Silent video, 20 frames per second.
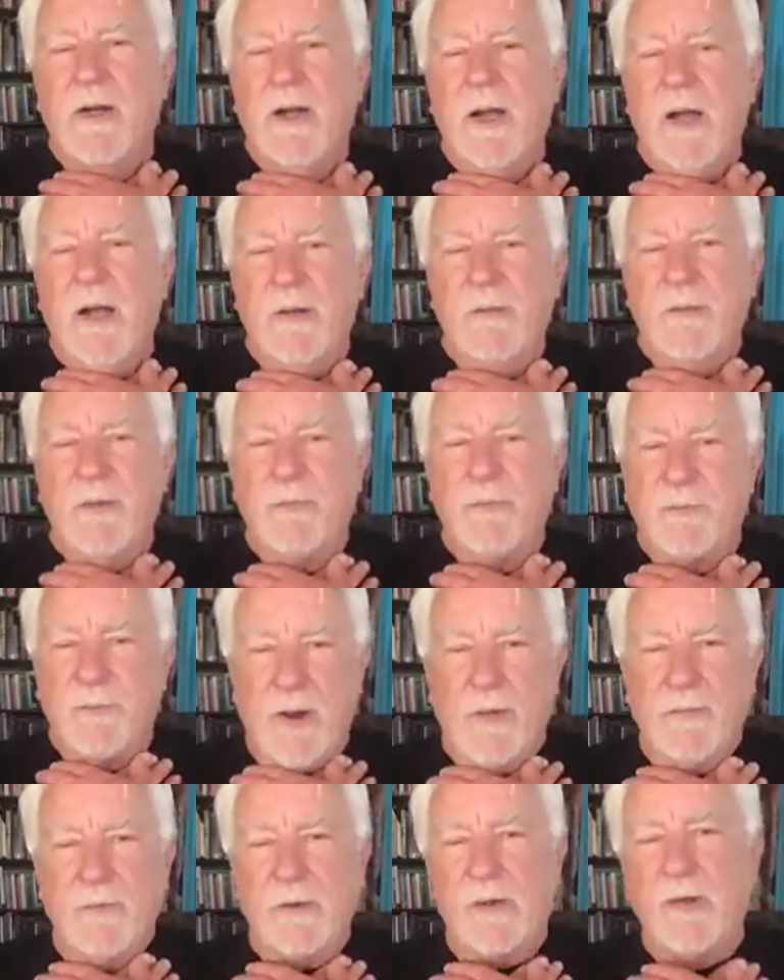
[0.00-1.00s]
And
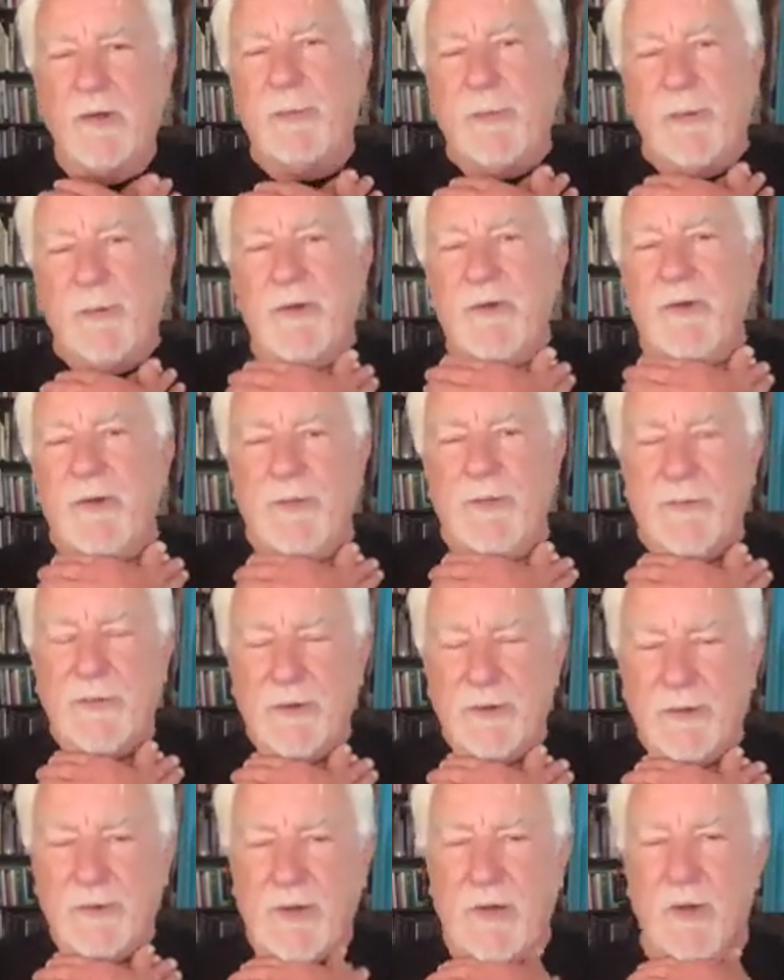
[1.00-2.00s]
the conspiracy
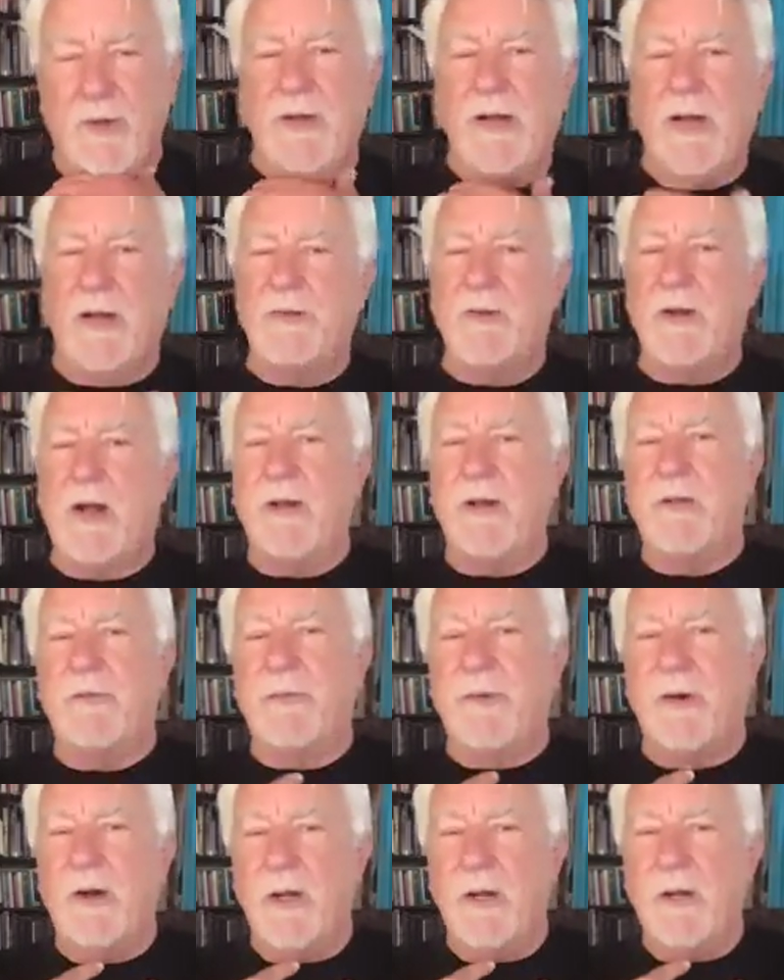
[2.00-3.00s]
theorists say, oh, he got shot in the
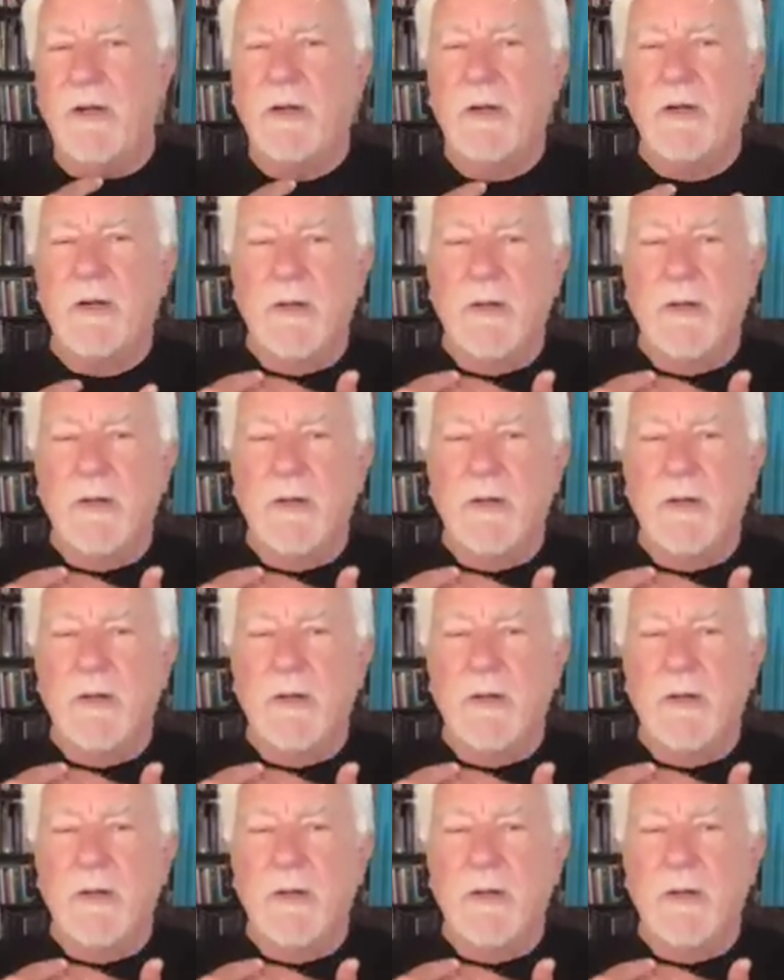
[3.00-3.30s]
front.